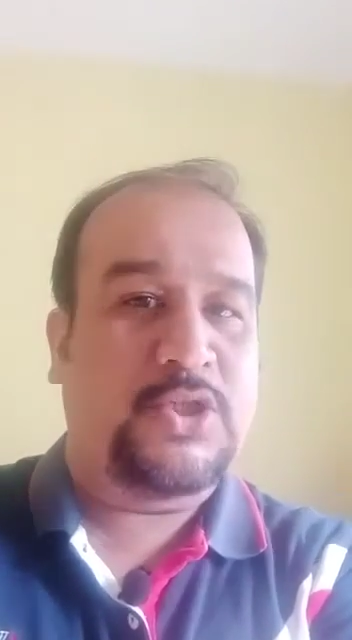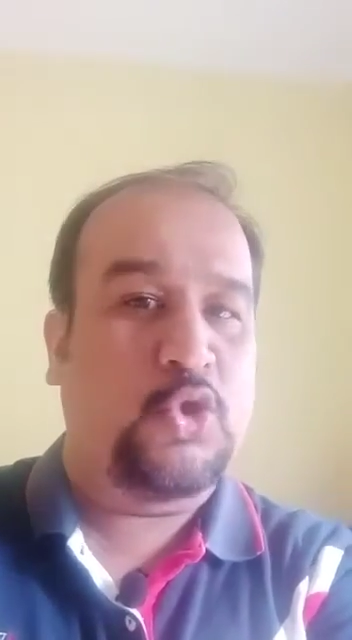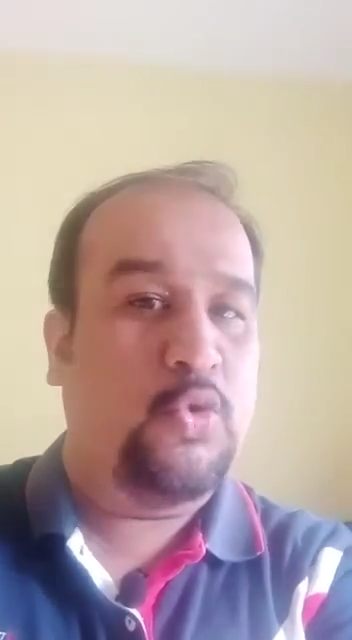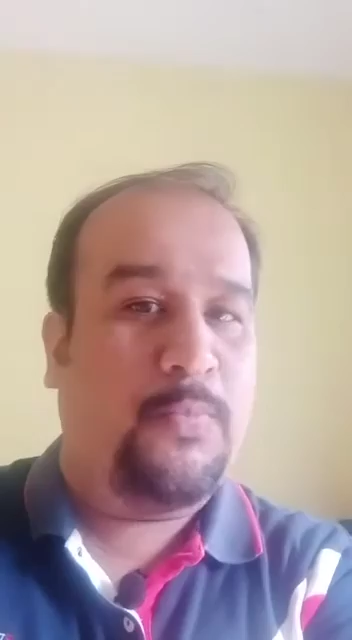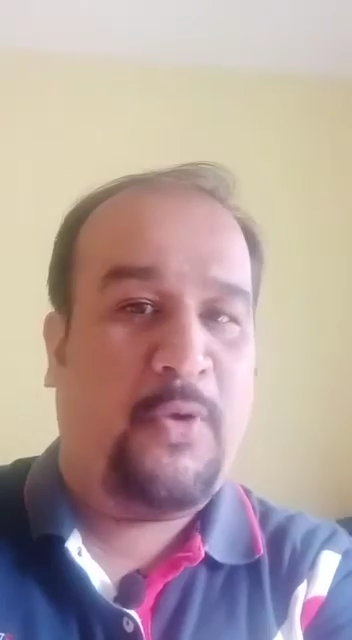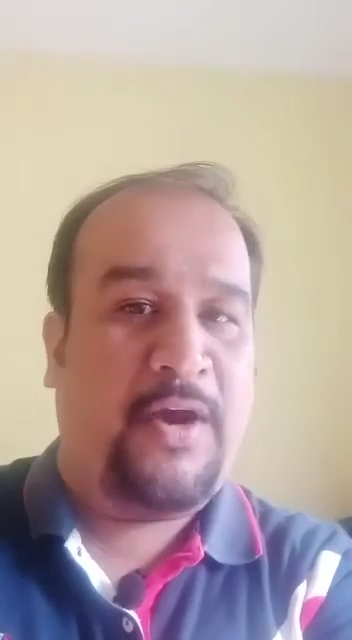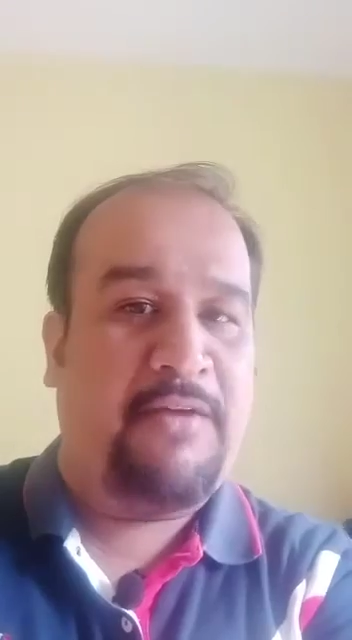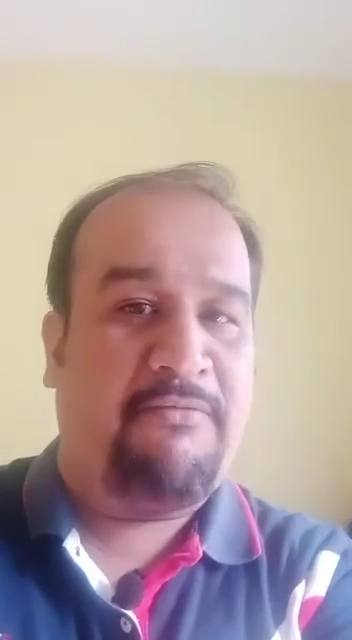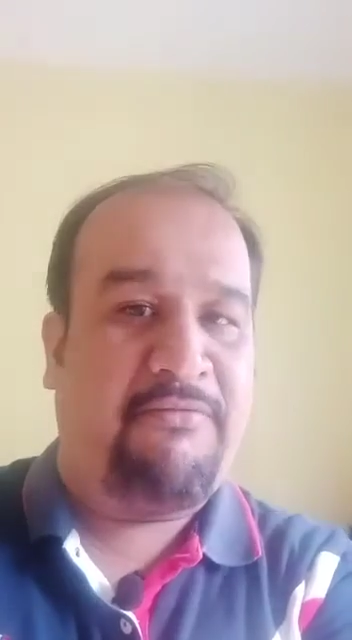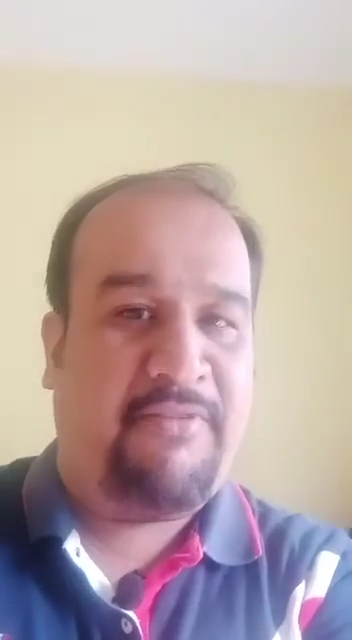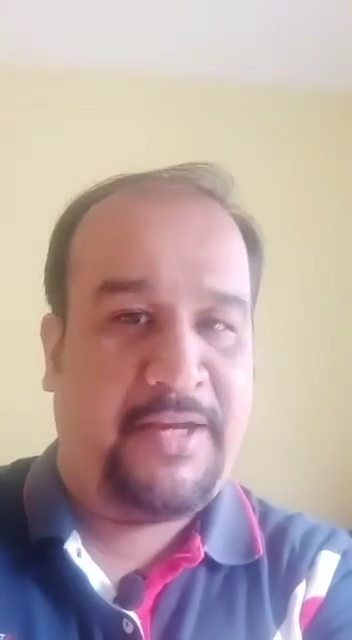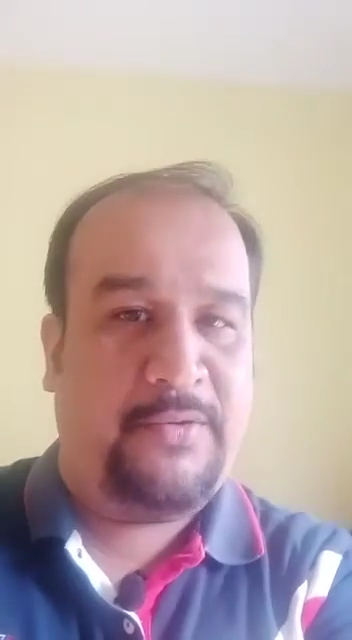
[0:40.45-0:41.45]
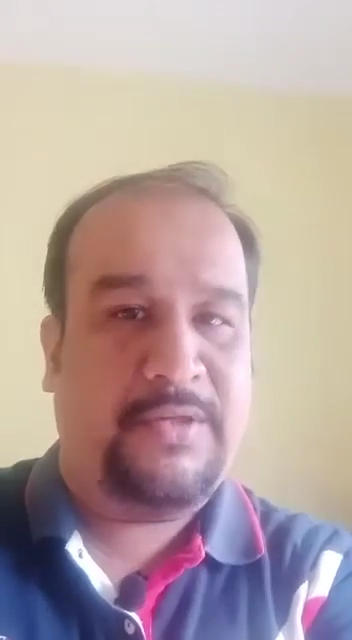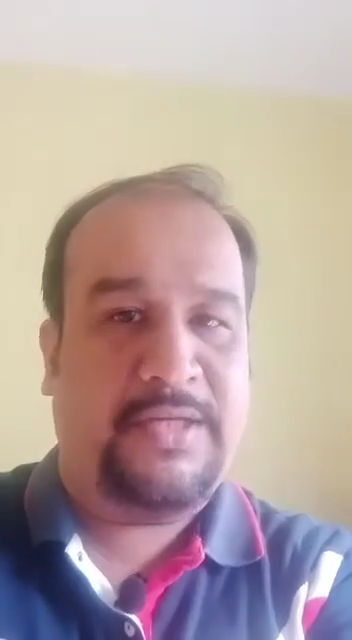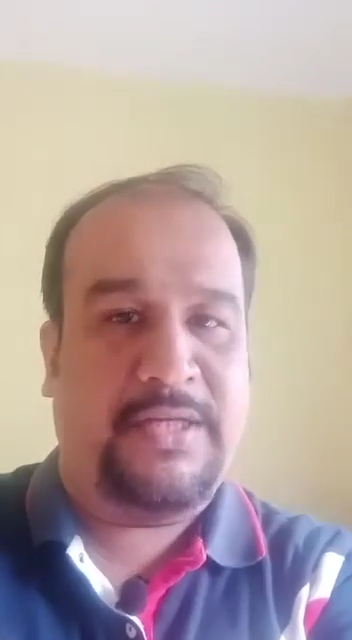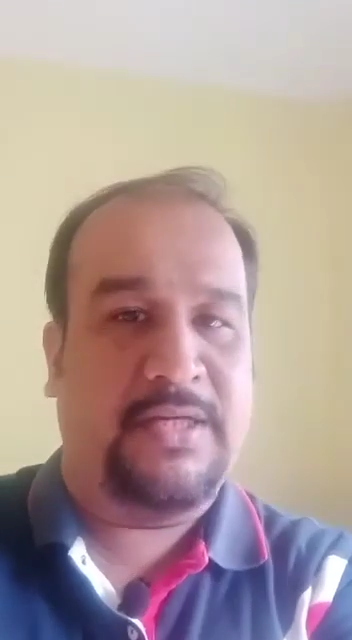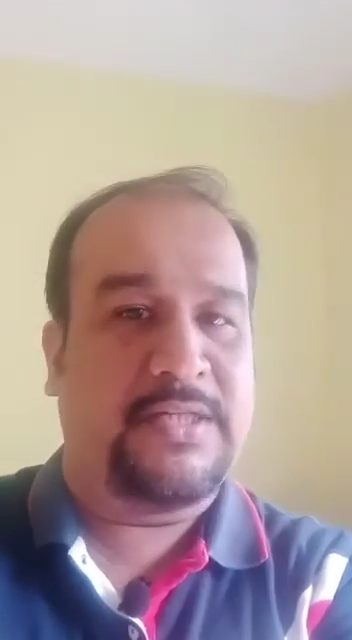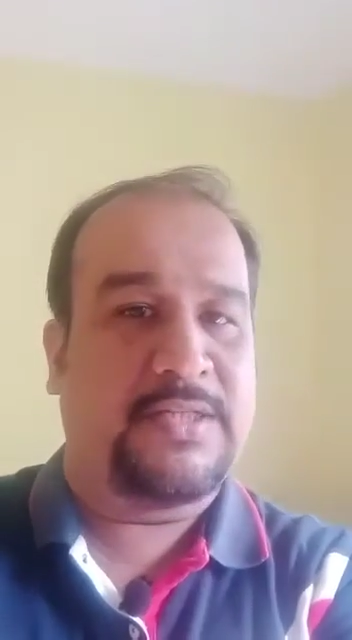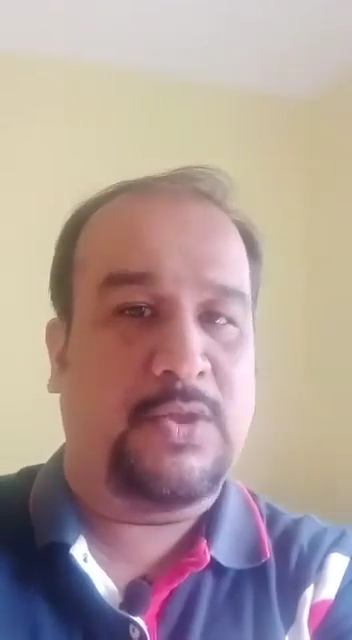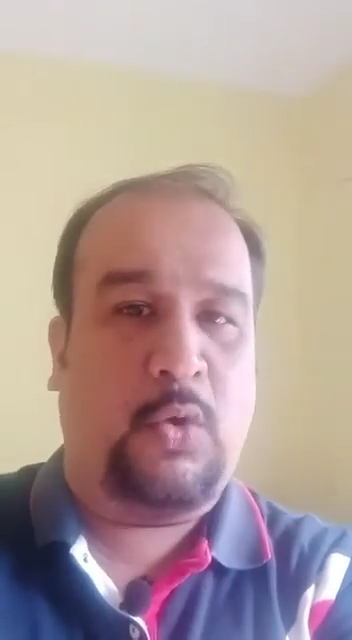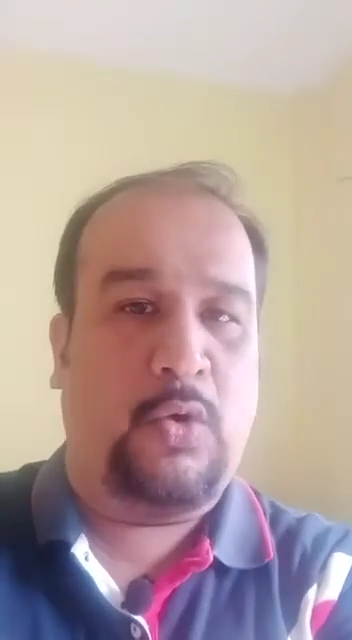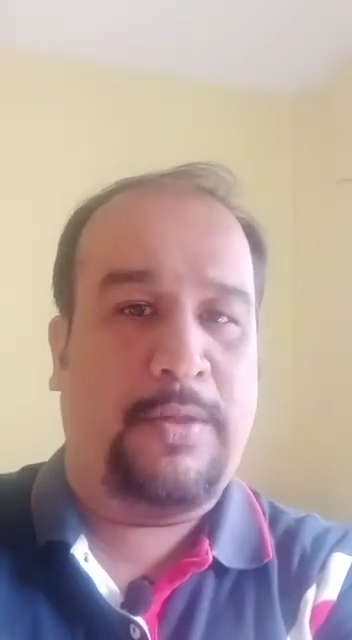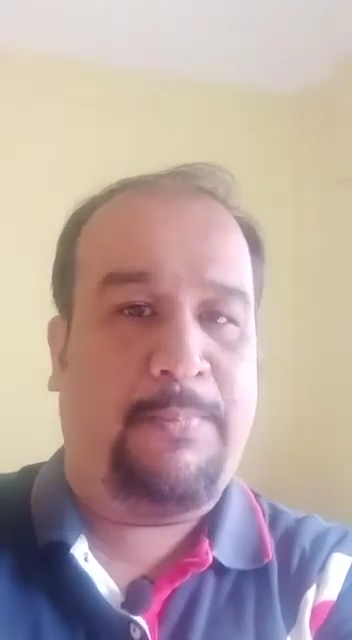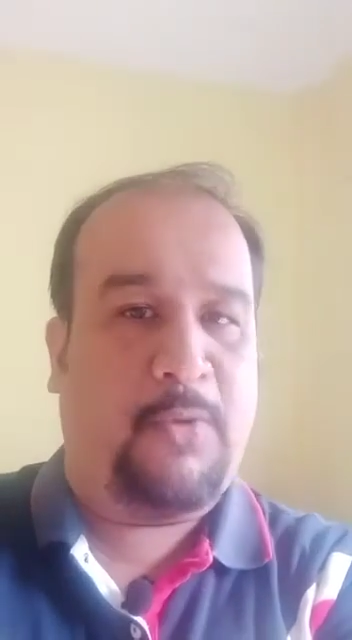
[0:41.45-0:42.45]
2.5 years
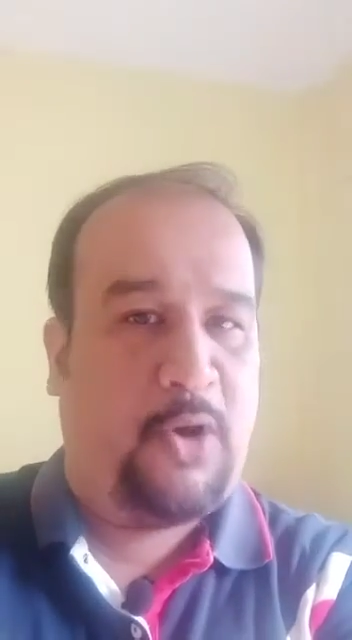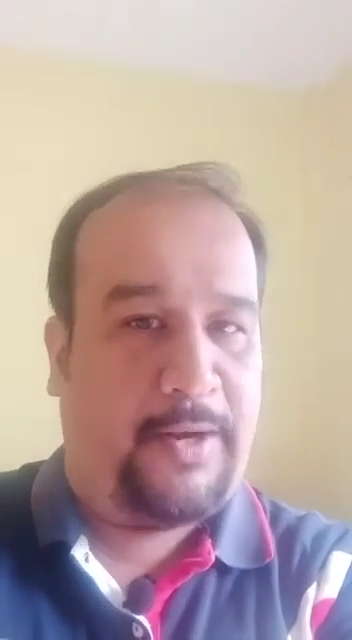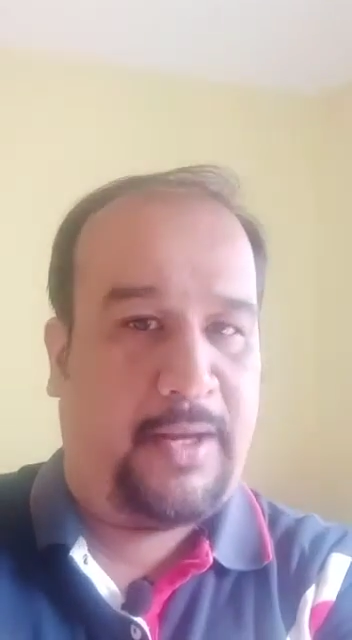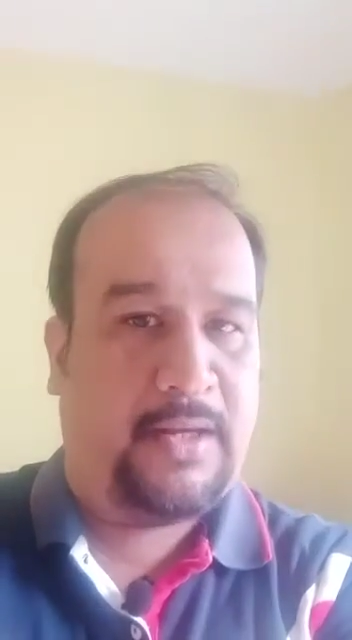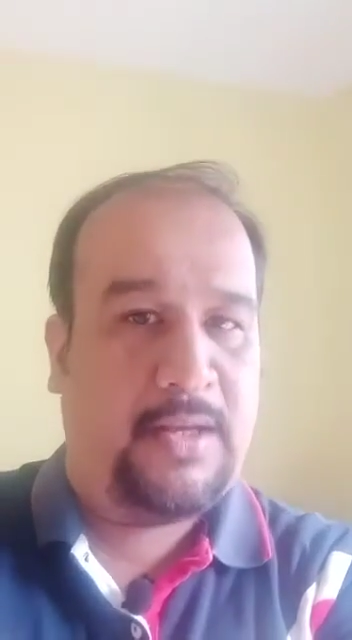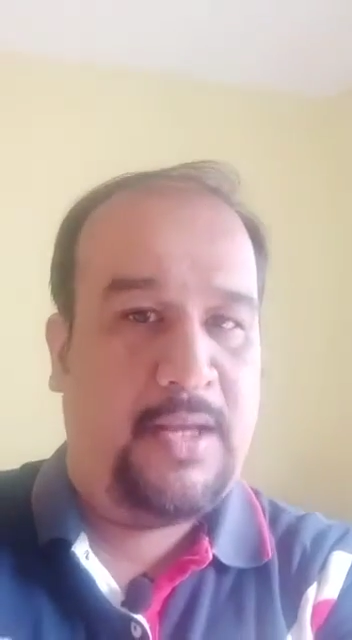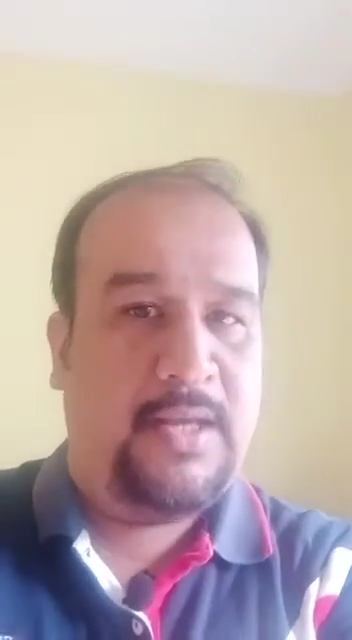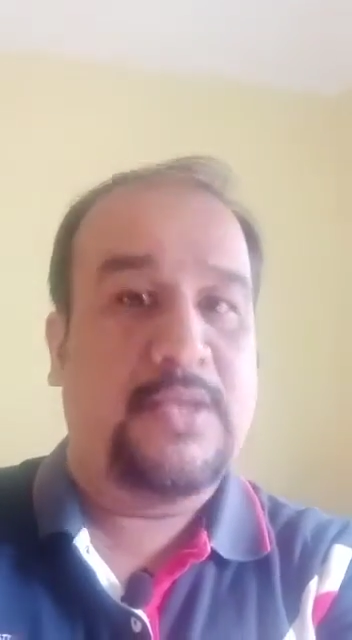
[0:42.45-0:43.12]
old product.